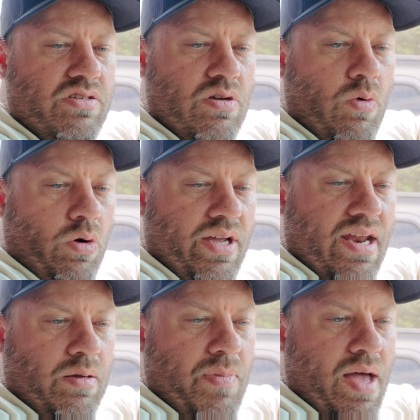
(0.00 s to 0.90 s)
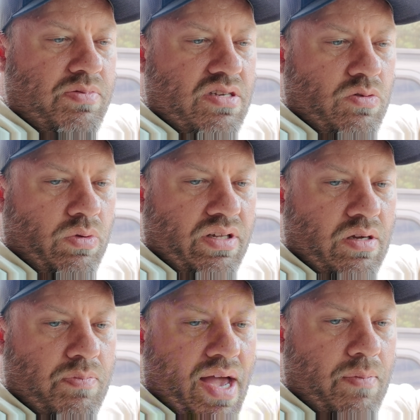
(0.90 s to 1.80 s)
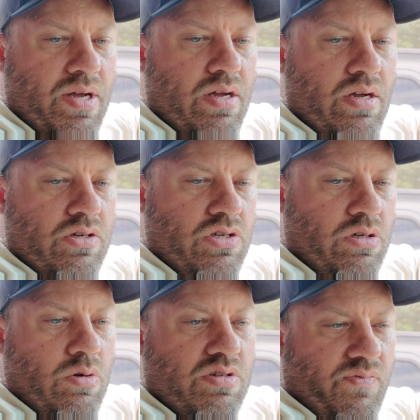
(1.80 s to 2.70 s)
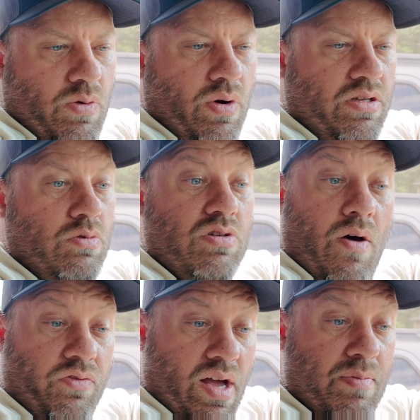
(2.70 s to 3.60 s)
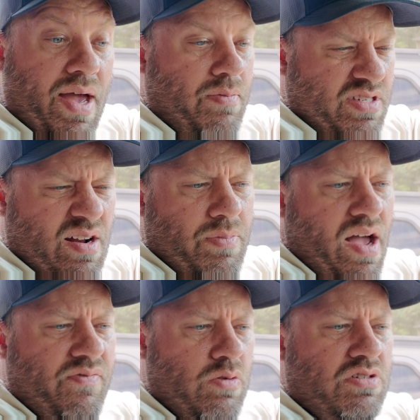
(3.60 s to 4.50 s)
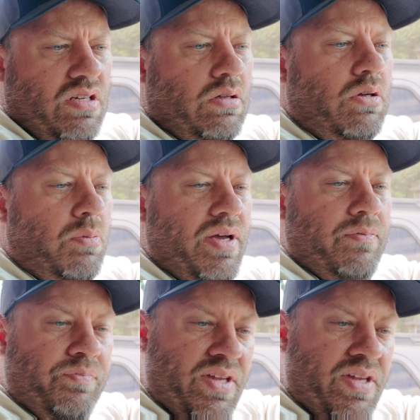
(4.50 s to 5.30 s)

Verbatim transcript: So Organic Maps is a really good map to use if you want to use offline maps. And I've, I've used it a little bit.